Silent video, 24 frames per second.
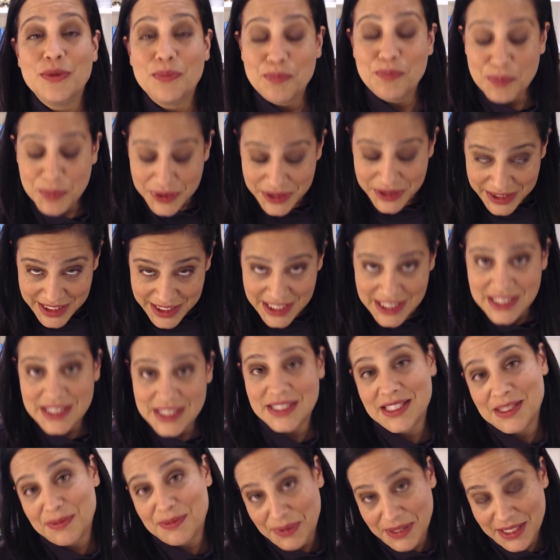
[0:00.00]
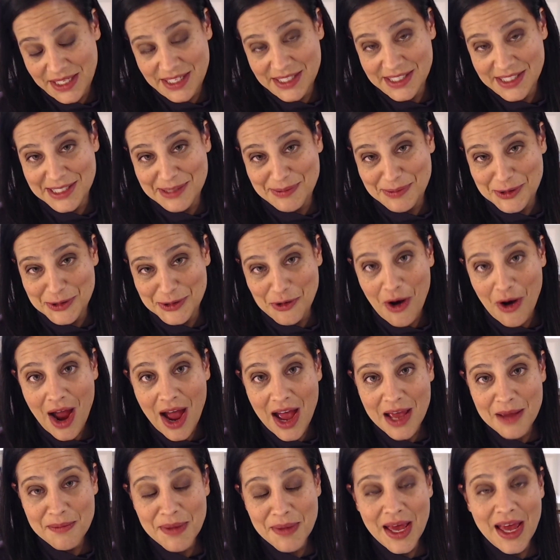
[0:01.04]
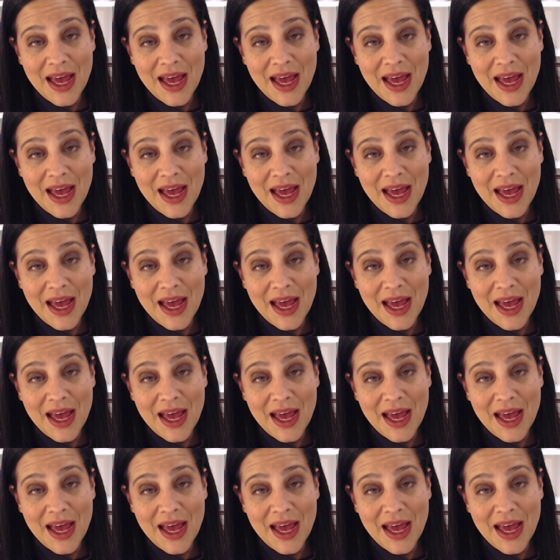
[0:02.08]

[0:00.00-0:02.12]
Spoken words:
Please, please subscribe.